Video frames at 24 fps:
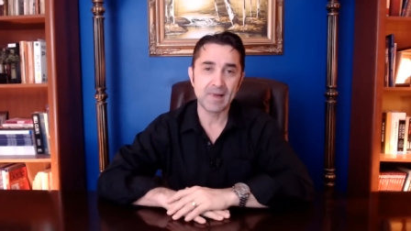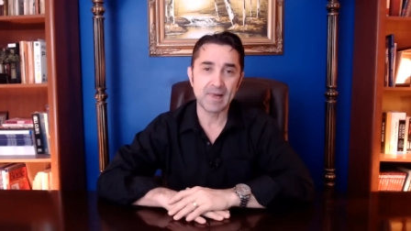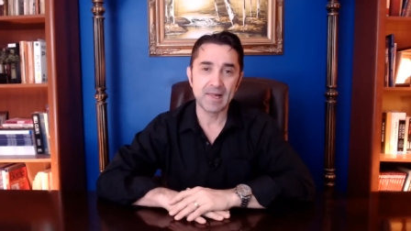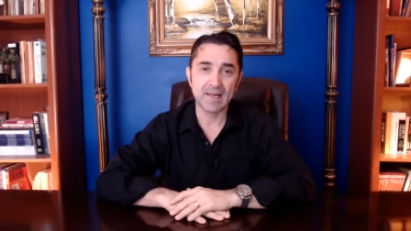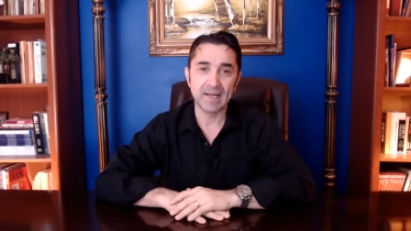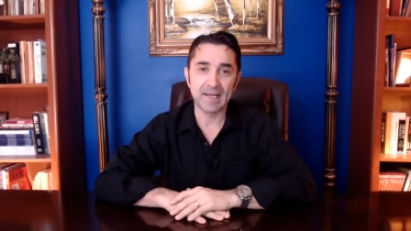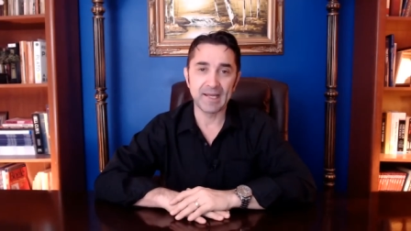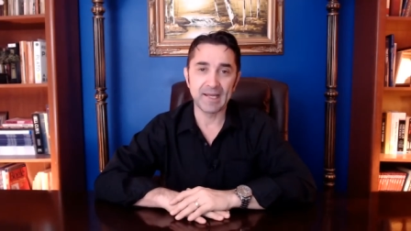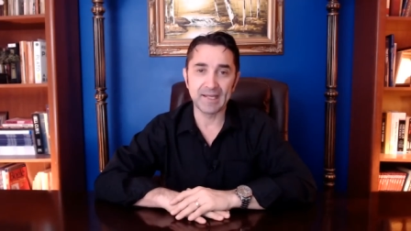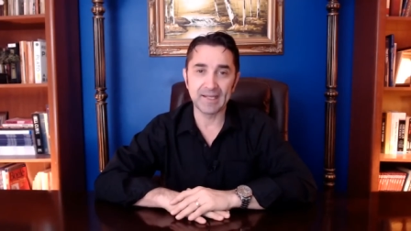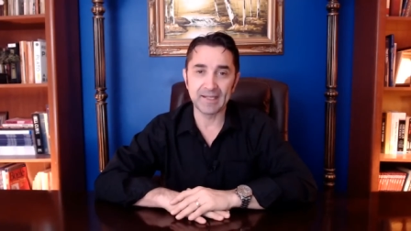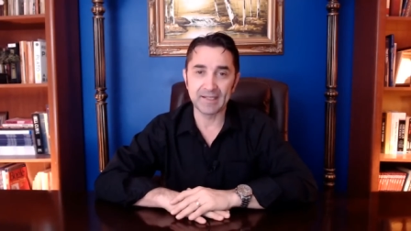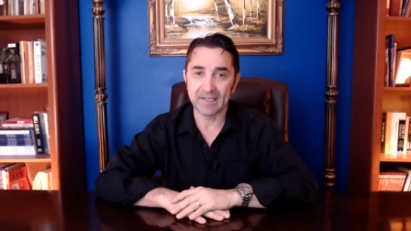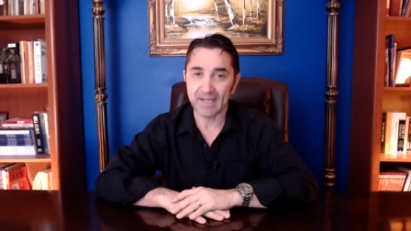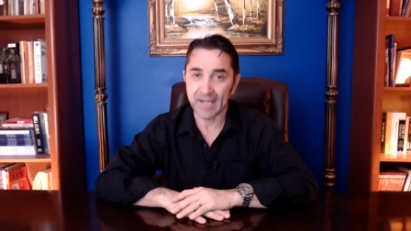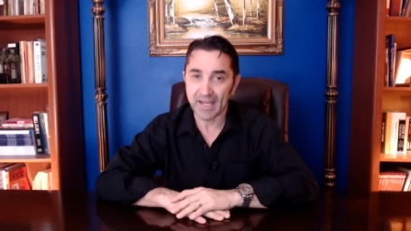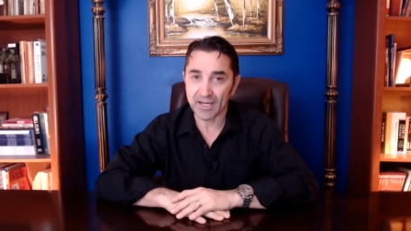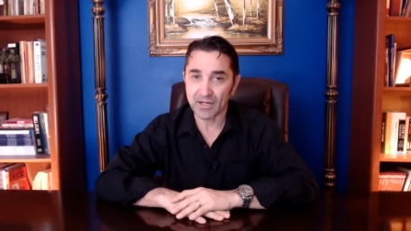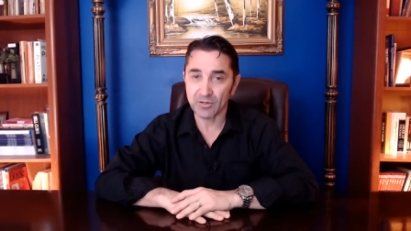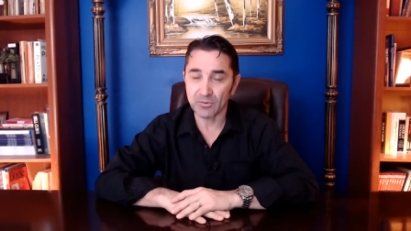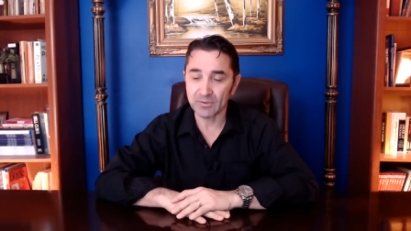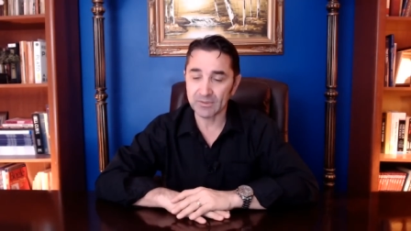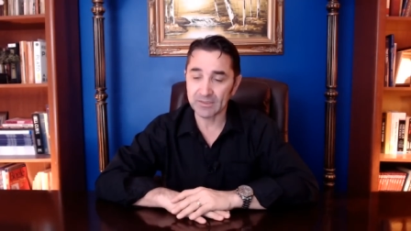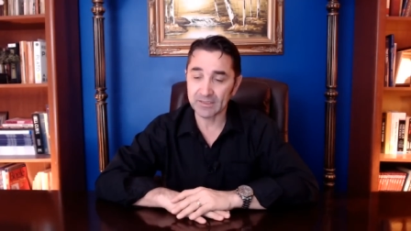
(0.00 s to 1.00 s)
and
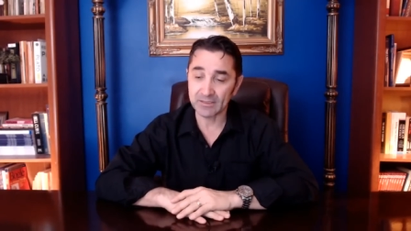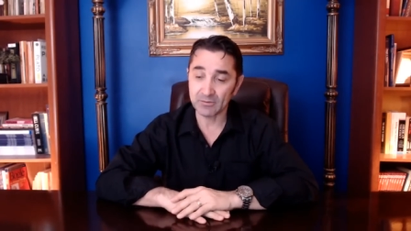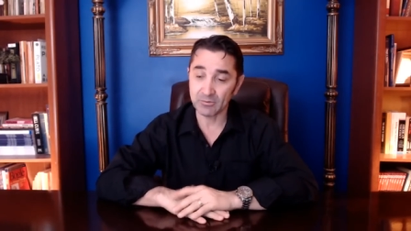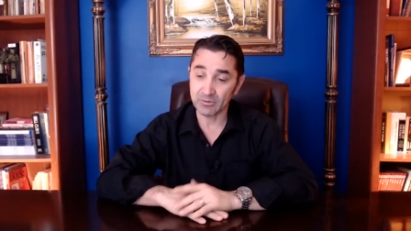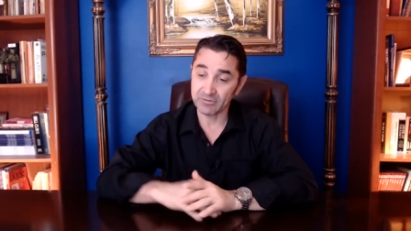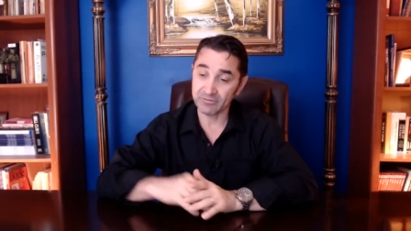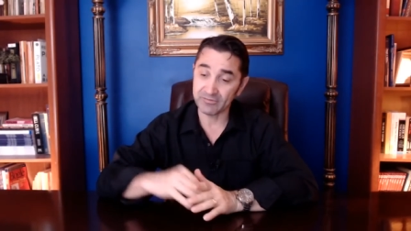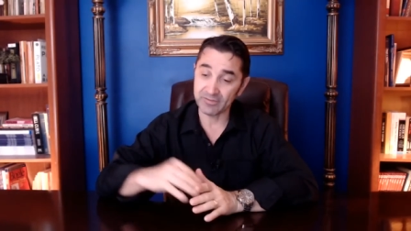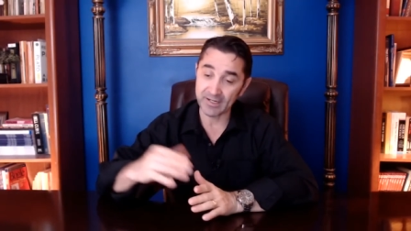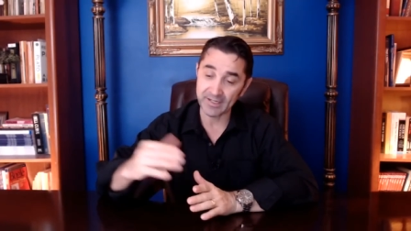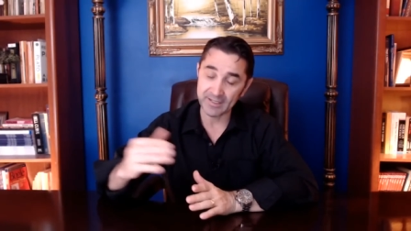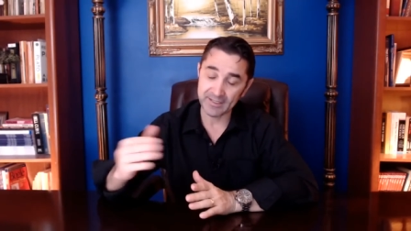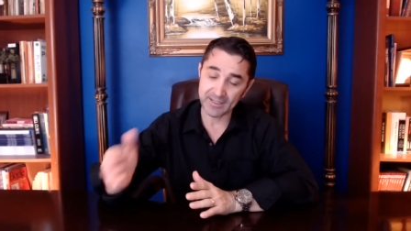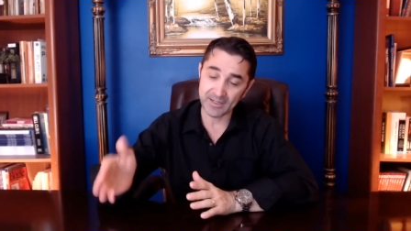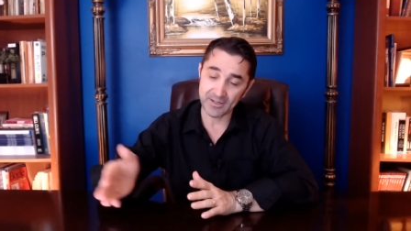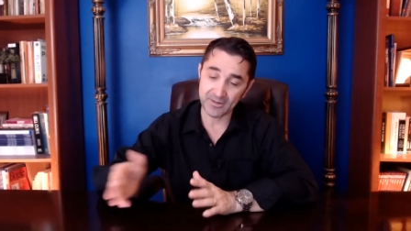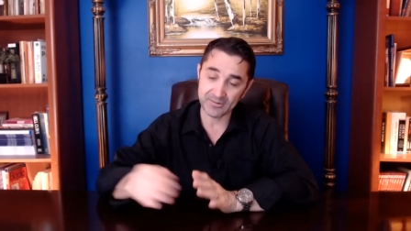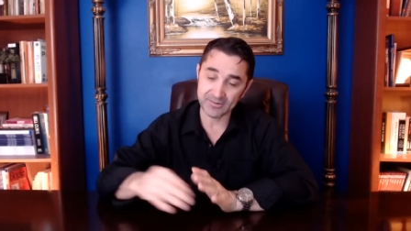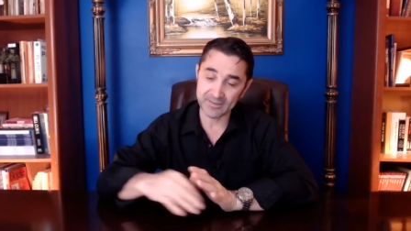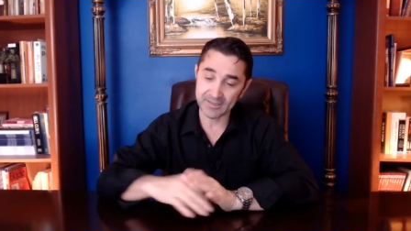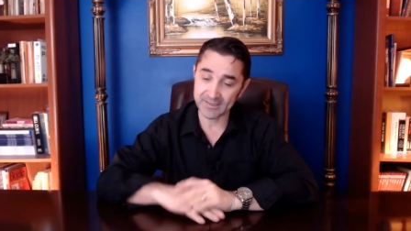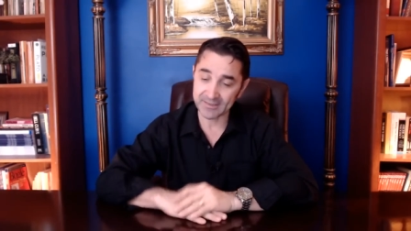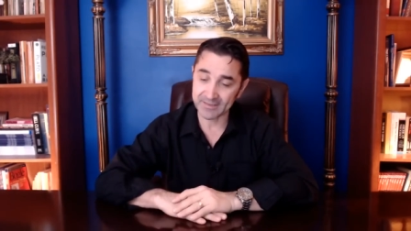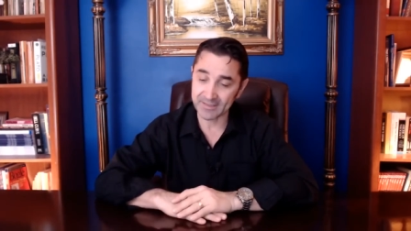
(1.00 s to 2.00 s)
equity, we find out
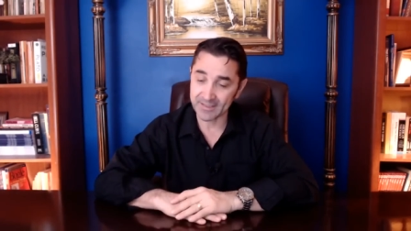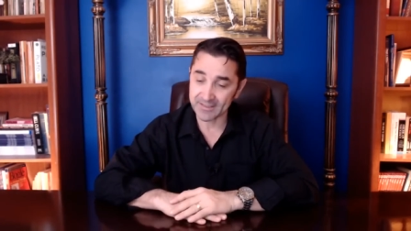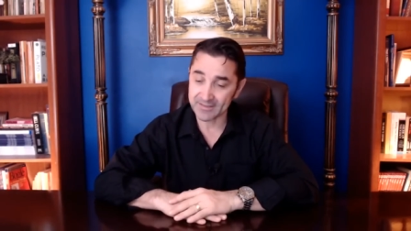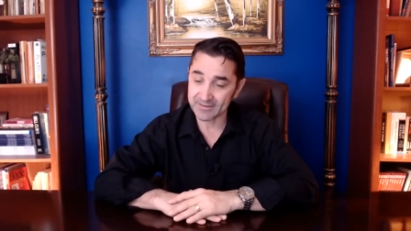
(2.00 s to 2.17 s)
that